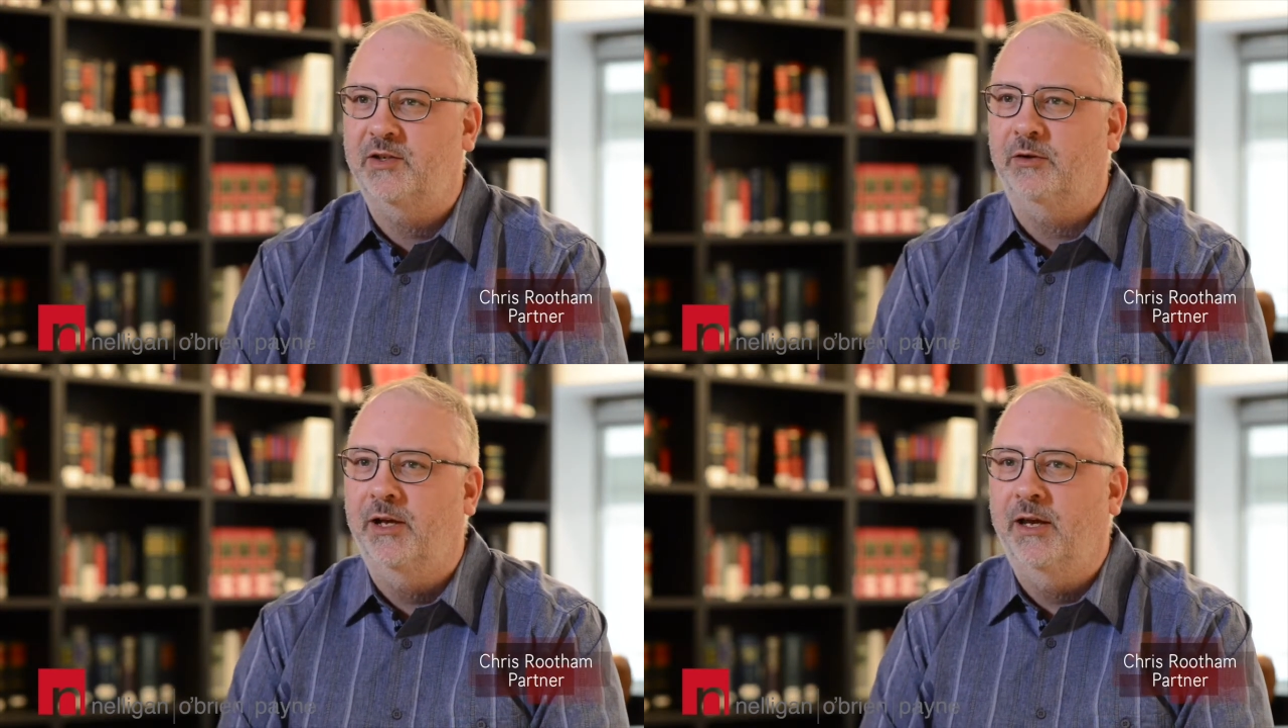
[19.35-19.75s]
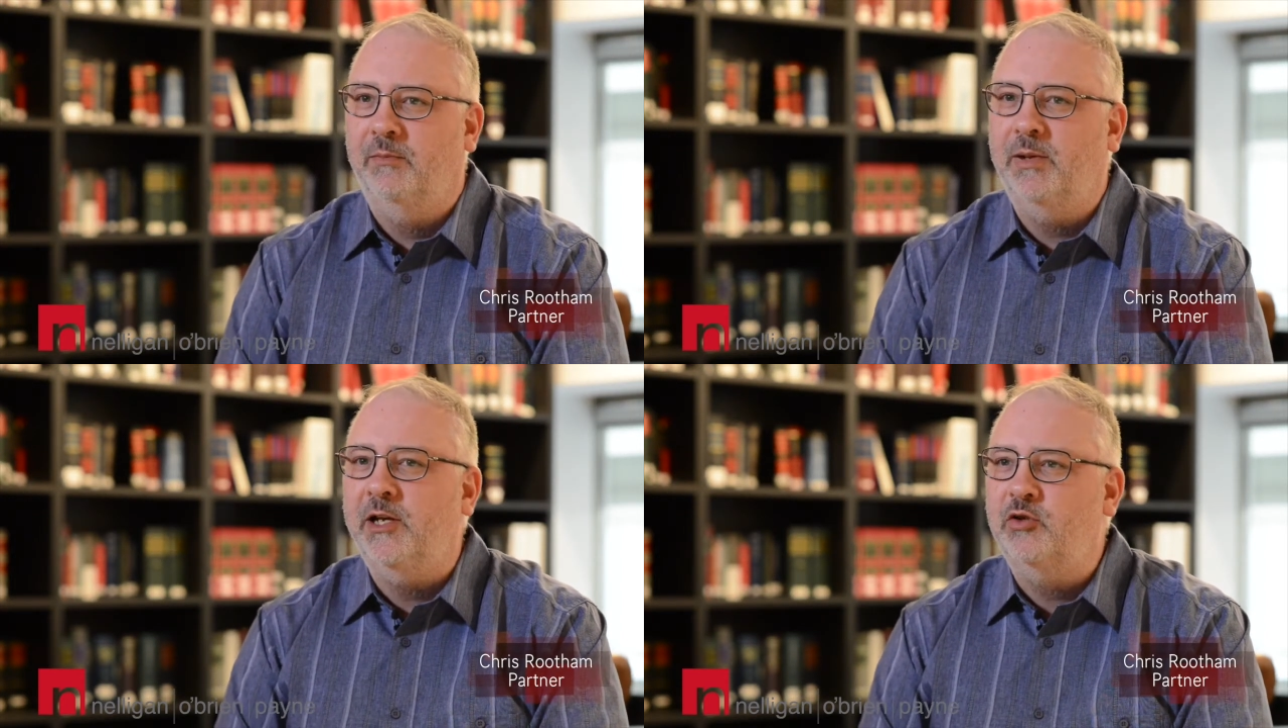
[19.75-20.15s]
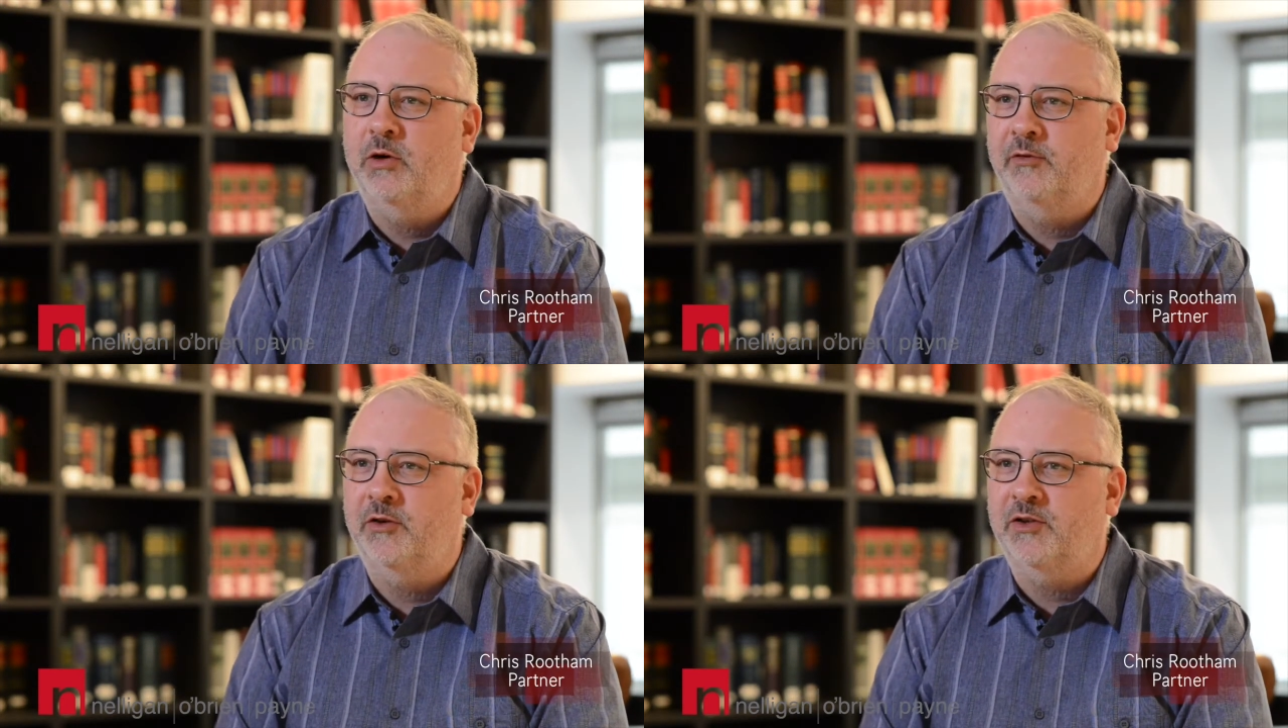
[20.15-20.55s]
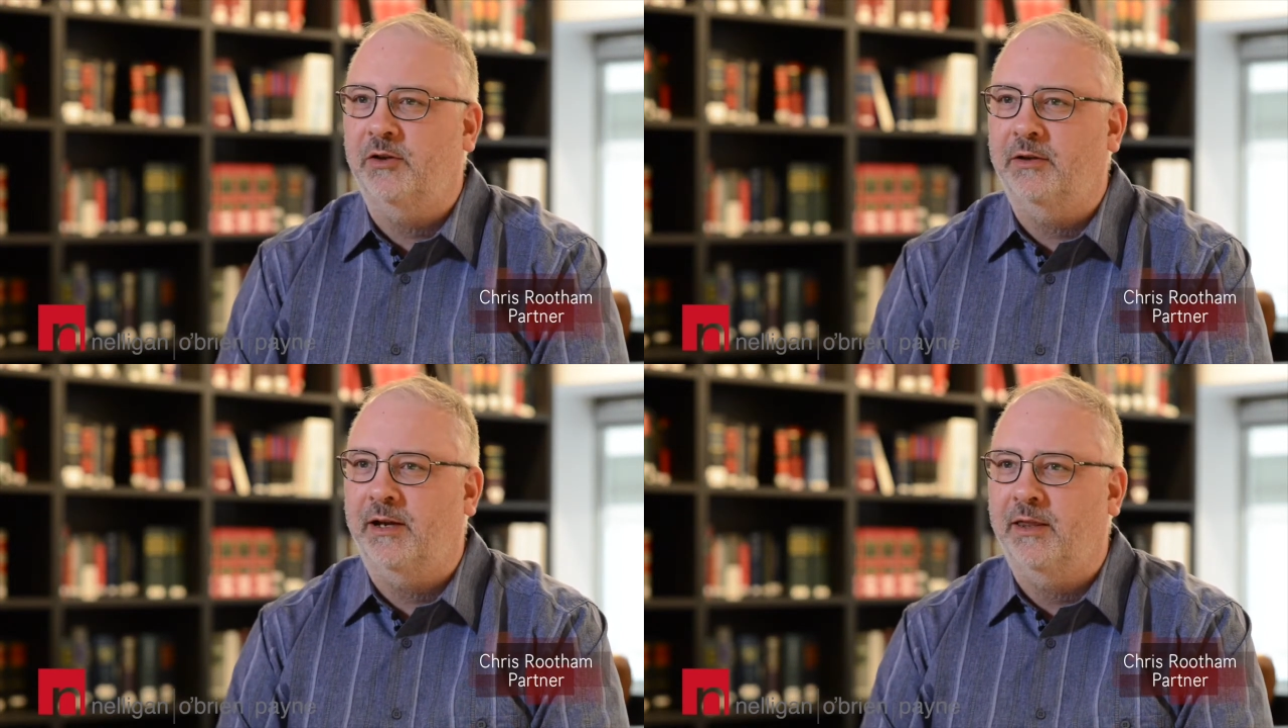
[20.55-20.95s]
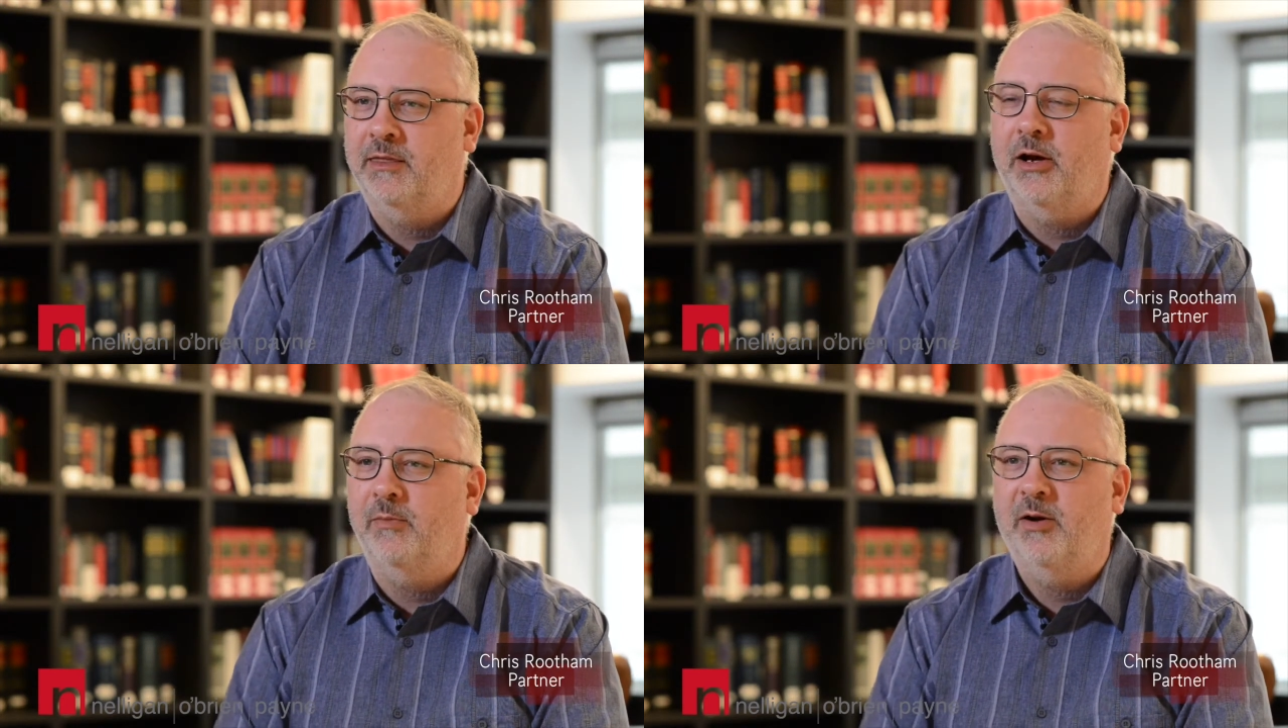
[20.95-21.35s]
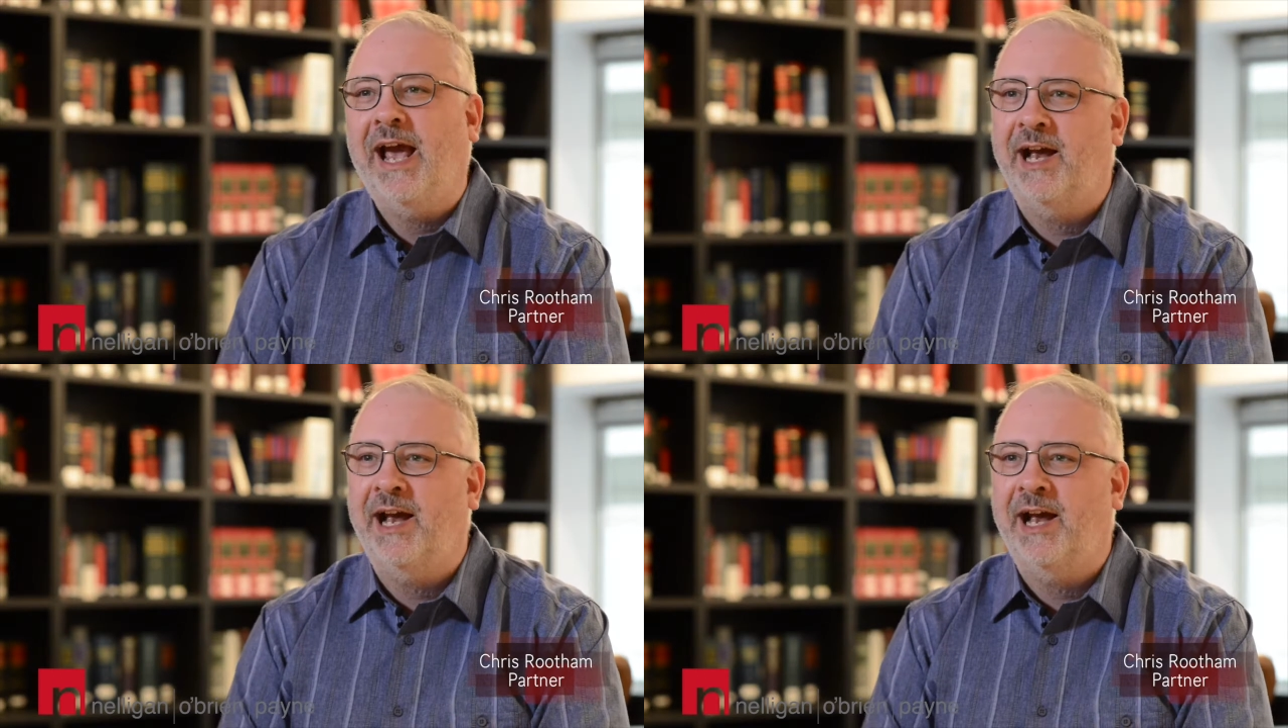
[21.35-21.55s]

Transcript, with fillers: So being 12 years old, I thought about